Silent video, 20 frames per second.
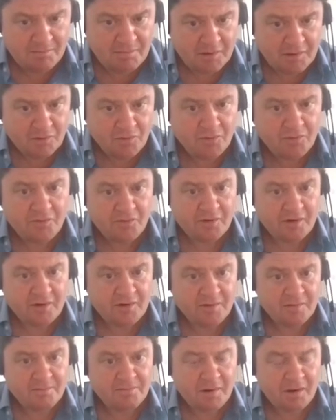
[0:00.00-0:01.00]
but
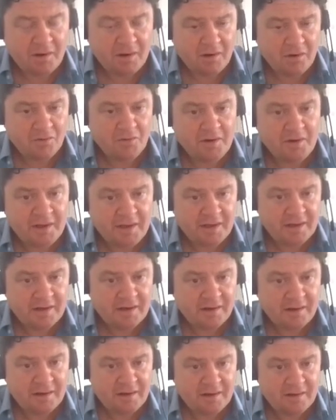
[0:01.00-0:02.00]
also by holding
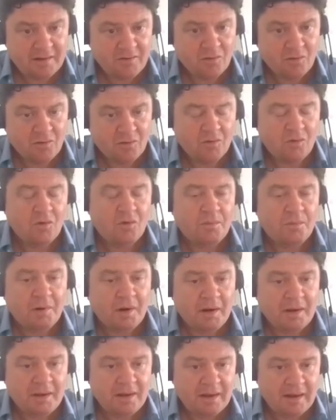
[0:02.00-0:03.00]
or
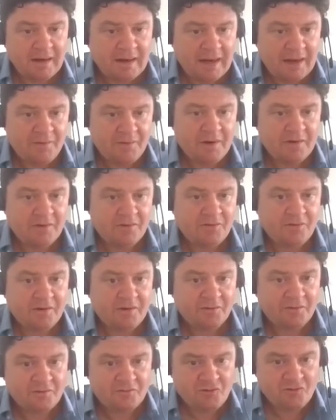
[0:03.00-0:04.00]
by allowing
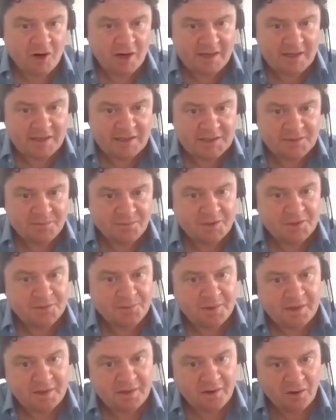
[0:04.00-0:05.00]
ourselves a range in which
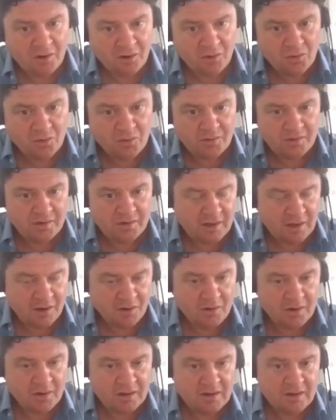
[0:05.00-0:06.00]
we could hold
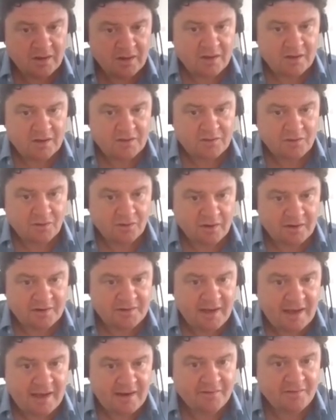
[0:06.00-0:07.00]
lower dollar
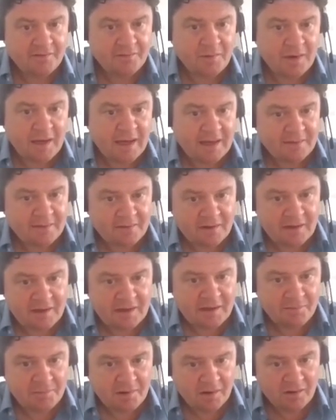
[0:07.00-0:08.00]
debts than we had done in
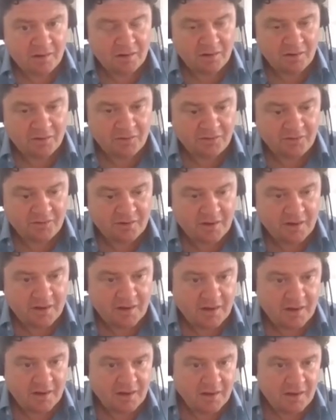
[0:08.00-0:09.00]
the past,
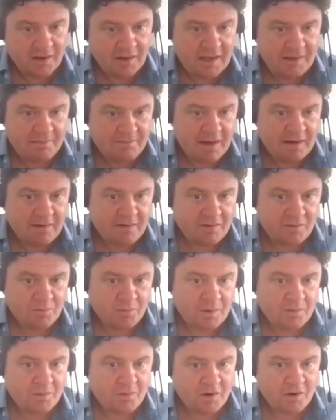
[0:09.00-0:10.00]
it meant that
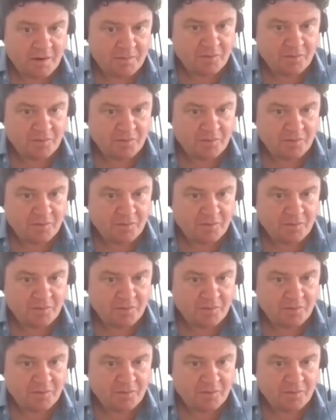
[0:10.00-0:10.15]
we were